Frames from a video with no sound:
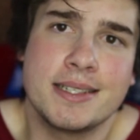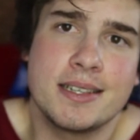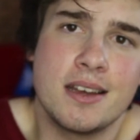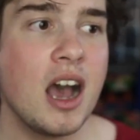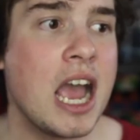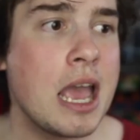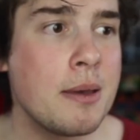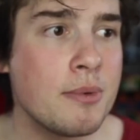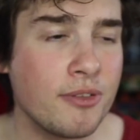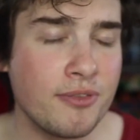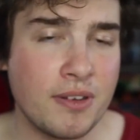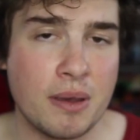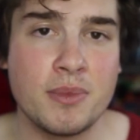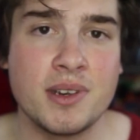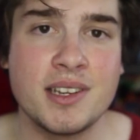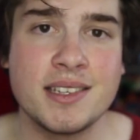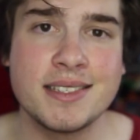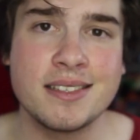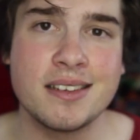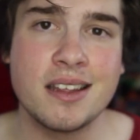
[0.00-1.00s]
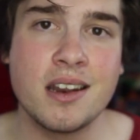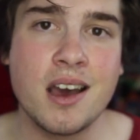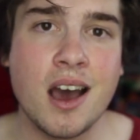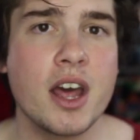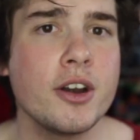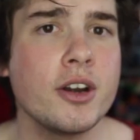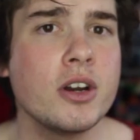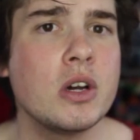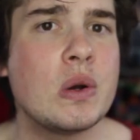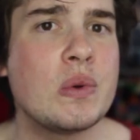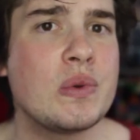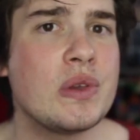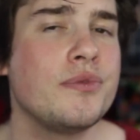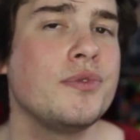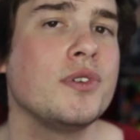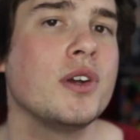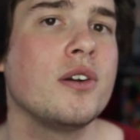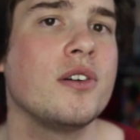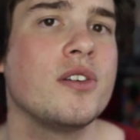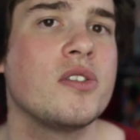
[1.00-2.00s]
I am a feminist, and I don't know if
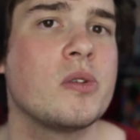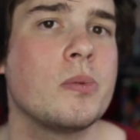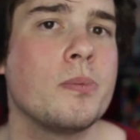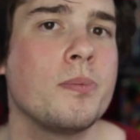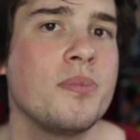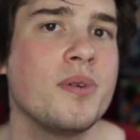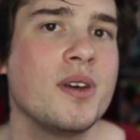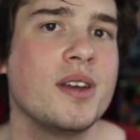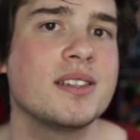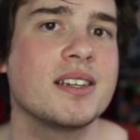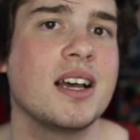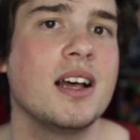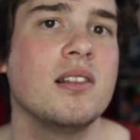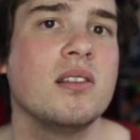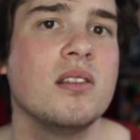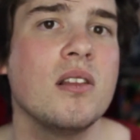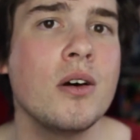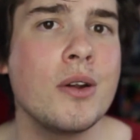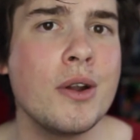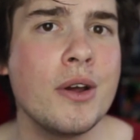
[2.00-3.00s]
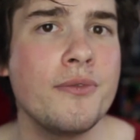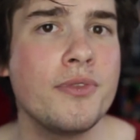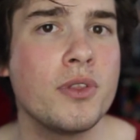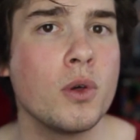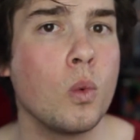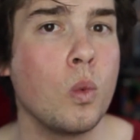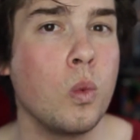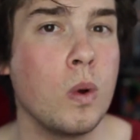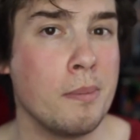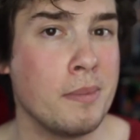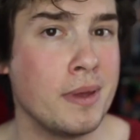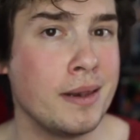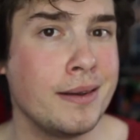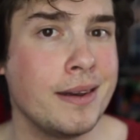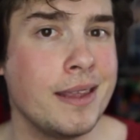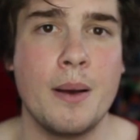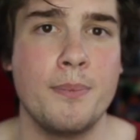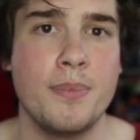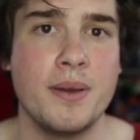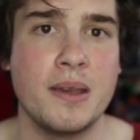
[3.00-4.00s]
you've noticed, but a lot of the
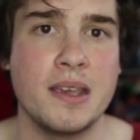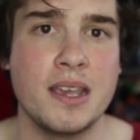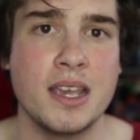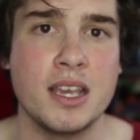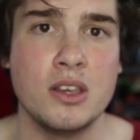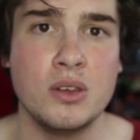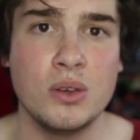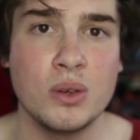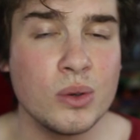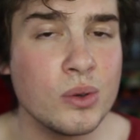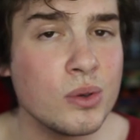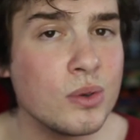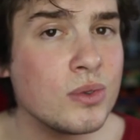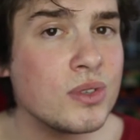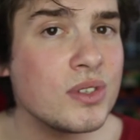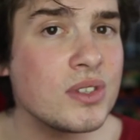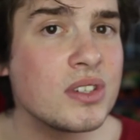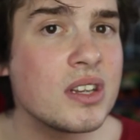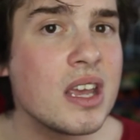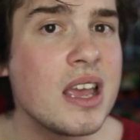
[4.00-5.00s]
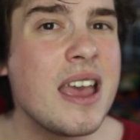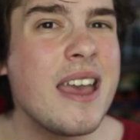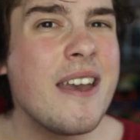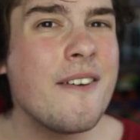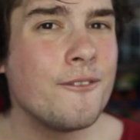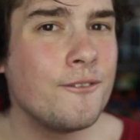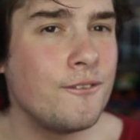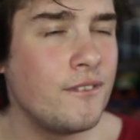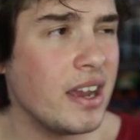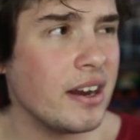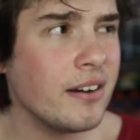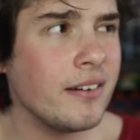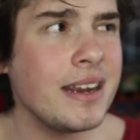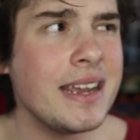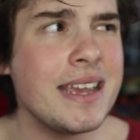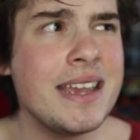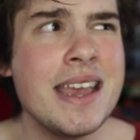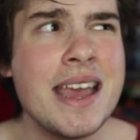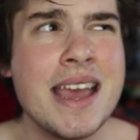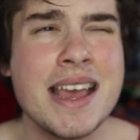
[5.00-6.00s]
women are being used
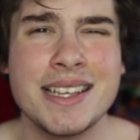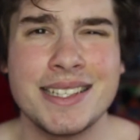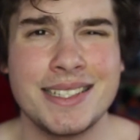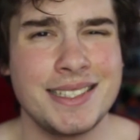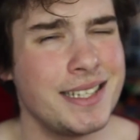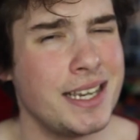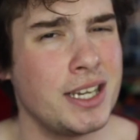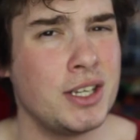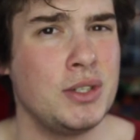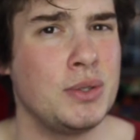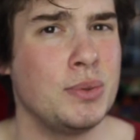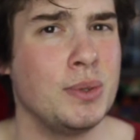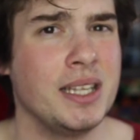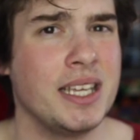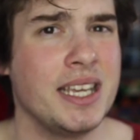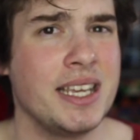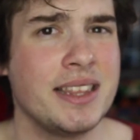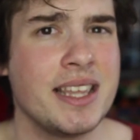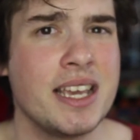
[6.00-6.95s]
very sexually.